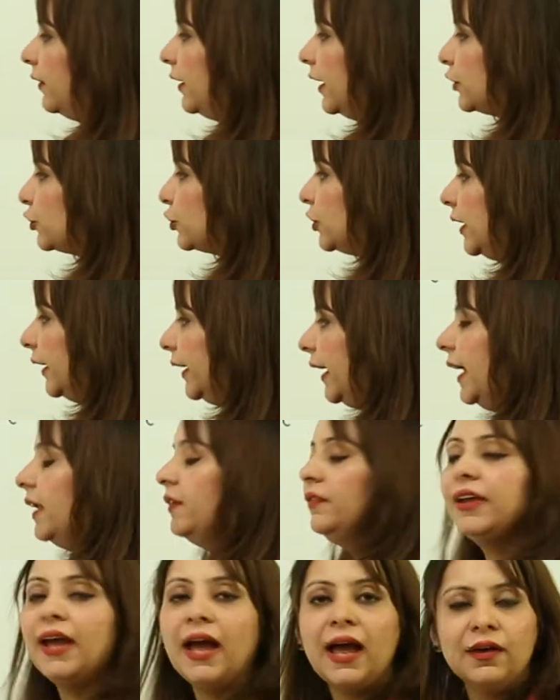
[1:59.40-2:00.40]
reduction,
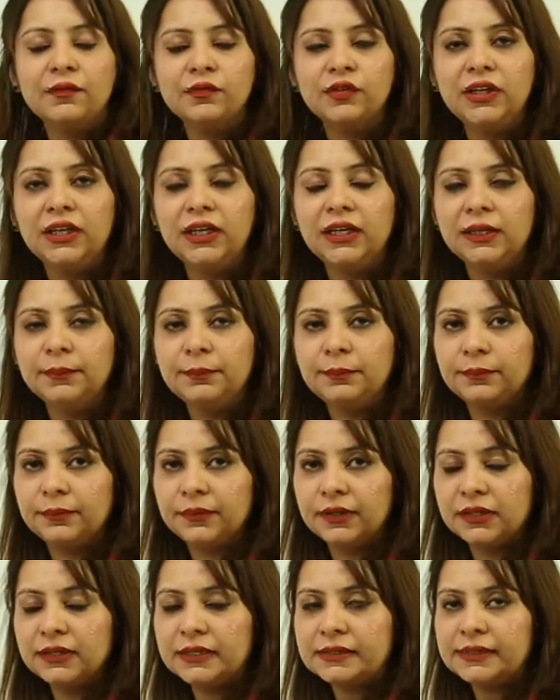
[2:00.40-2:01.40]
again we have the
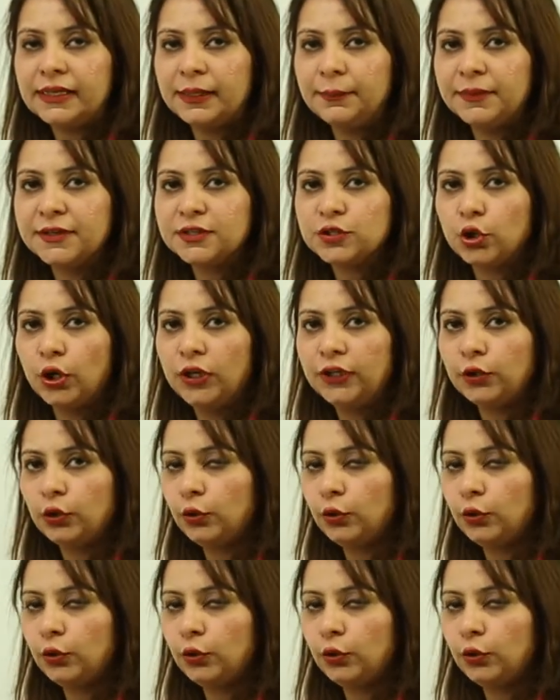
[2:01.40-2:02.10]
benzoyl